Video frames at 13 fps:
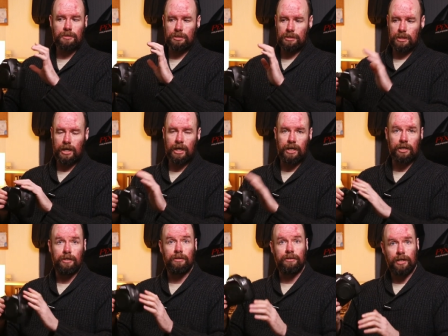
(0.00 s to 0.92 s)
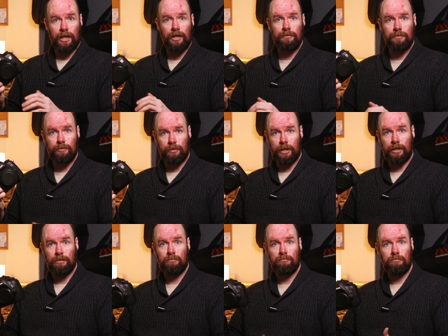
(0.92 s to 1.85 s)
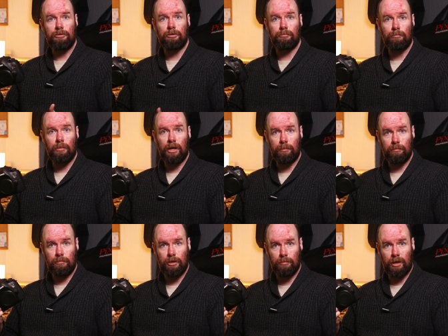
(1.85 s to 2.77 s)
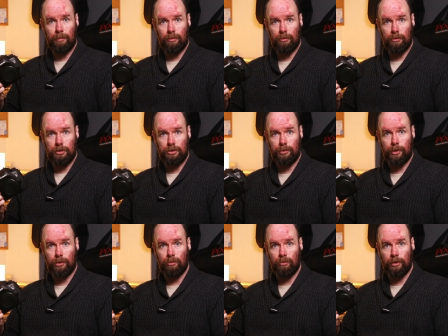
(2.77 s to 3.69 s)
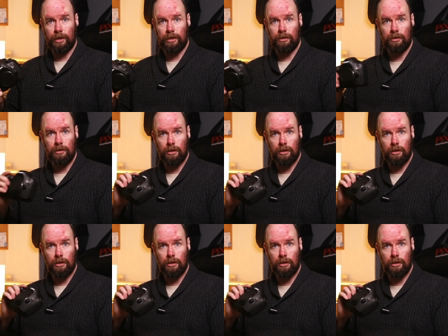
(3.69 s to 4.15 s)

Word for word: I, yeah, then you might it might be worth considering upgrading